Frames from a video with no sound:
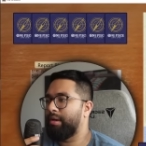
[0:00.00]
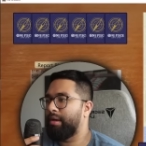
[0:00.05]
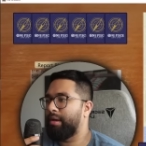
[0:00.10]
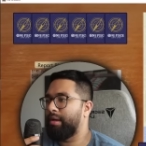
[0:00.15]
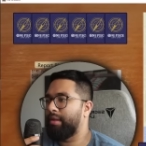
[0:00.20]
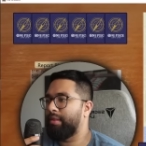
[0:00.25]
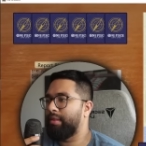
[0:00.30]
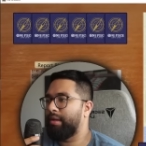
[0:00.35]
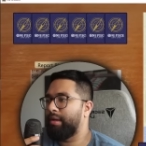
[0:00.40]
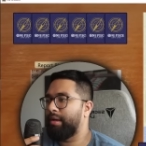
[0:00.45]

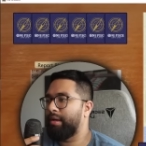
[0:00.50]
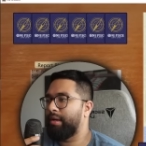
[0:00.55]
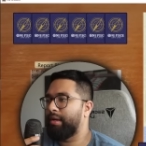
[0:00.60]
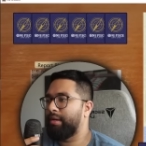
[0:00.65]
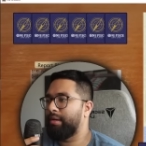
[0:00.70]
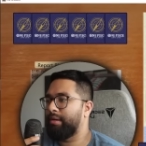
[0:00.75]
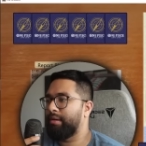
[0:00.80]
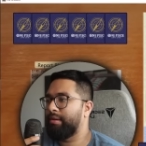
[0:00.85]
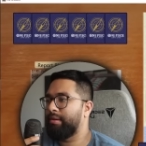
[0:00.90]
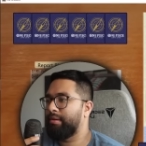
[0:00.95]
And
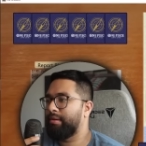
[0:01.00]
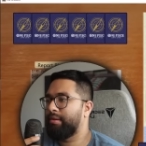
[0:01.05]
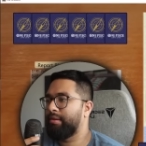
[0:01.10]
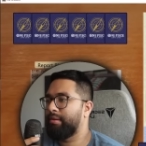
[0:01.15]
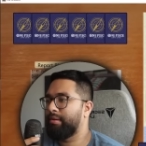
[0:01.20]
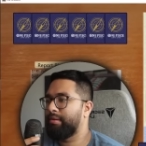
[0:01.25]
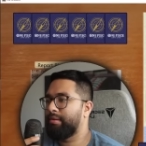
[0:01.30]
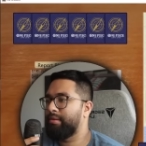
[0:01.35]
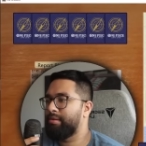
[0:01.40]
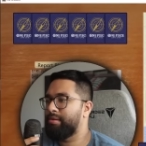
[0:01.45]
then
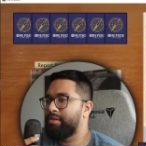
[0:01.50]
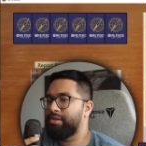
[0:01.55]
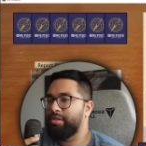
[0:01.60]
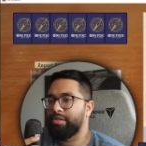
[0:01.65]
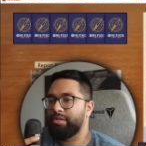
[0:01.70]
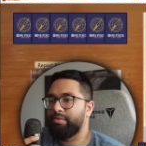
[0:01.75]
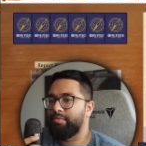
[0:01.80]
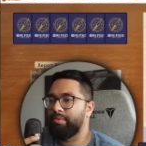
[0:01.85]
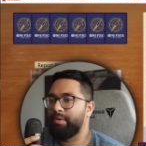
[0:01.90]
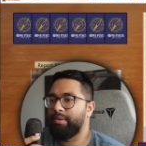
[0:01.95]

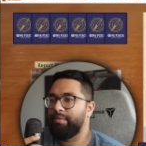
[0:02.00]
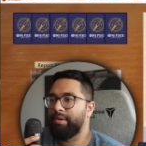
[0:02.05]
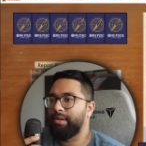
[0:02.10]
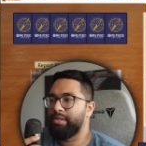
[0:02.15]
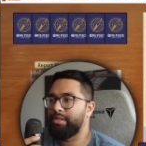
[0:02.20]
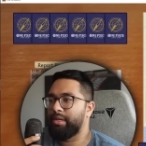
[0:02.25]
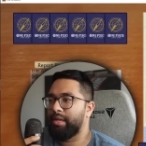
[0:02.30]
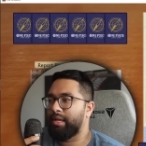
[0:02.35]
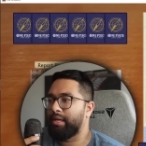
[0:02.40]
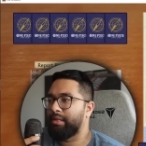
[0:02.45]
just
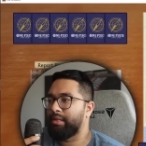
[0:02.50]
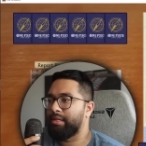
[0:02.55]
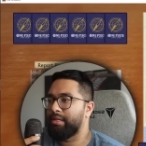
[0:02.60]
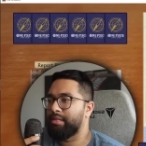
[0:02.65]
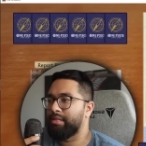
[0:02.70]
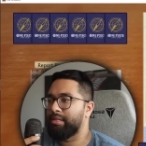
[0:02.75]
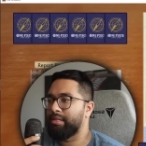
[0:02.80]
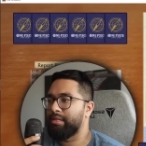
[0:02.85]
rearrange it like this.